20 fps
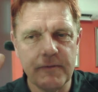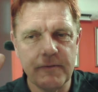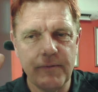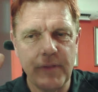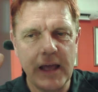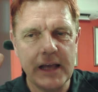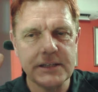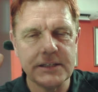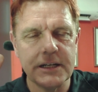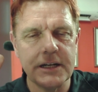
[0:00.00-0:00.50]

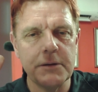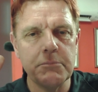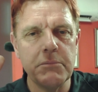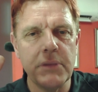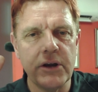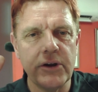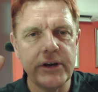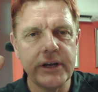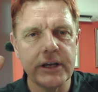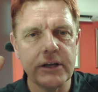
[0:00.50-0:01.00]
as an
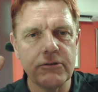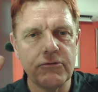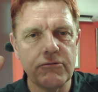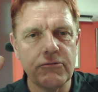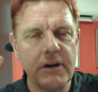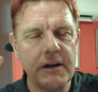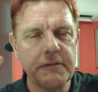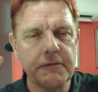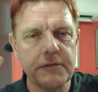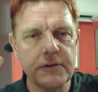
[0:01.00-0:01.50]
American
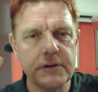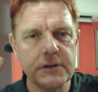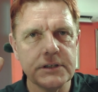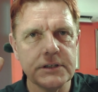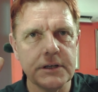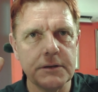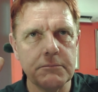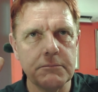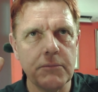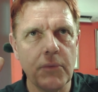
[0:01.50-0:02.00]

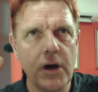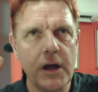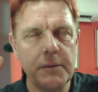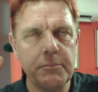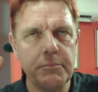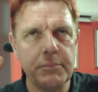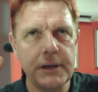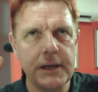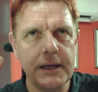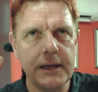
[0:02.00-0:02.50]
reference, it
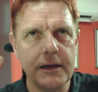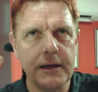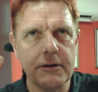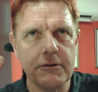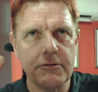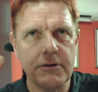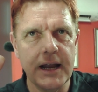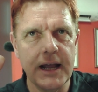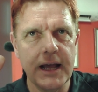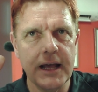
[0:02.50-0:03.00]
might be
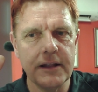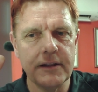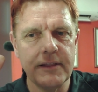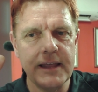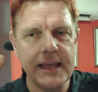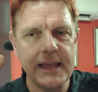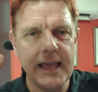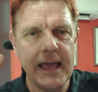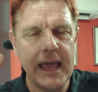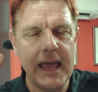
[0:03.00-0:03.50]
around
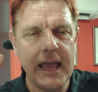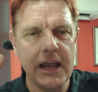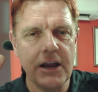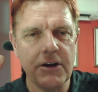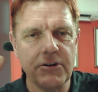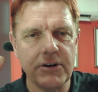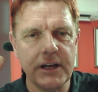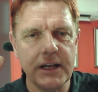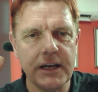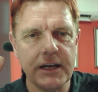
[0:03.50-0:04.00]
the
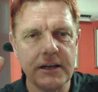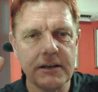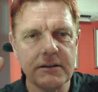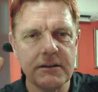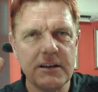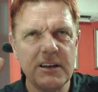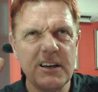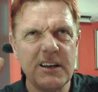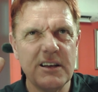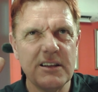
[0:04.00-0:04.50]
area
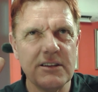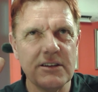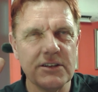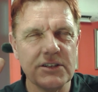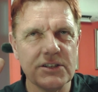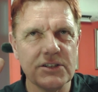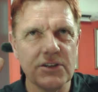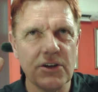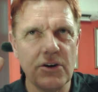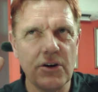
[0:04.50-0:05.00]
the
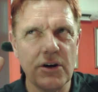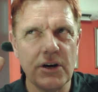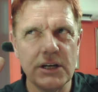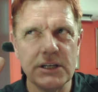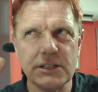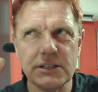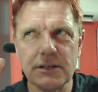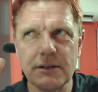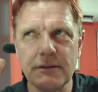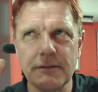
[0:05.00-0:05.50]

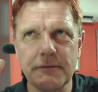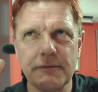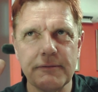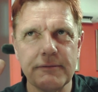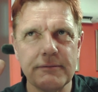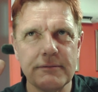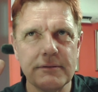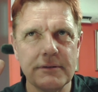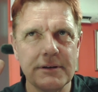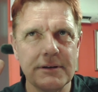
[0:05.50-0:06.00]
size of
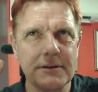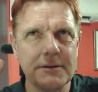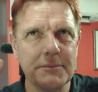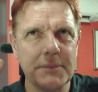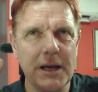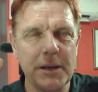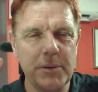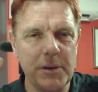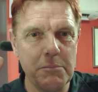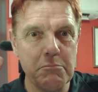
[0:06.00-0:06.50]

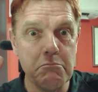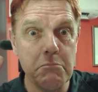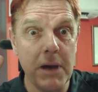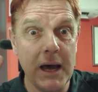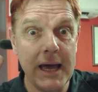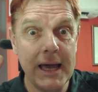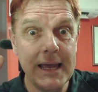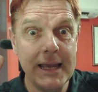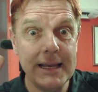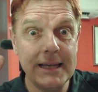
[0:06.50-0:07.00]
maybe
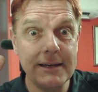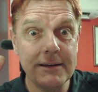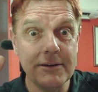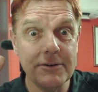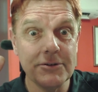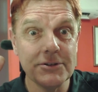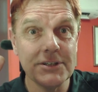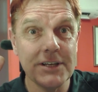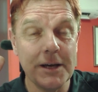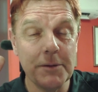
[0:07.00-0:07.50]
Maine
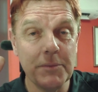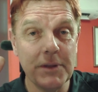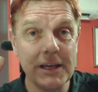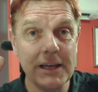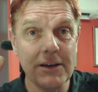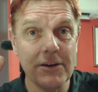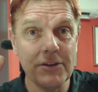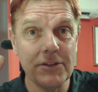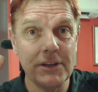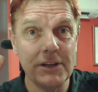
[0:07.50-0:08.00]
or
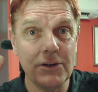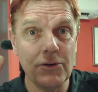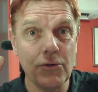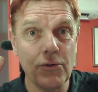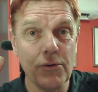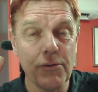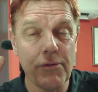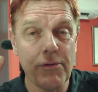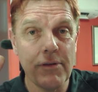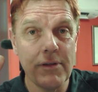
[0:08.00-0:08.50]
something on the
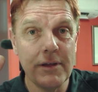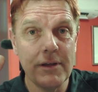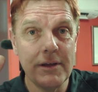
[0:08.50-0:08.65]
north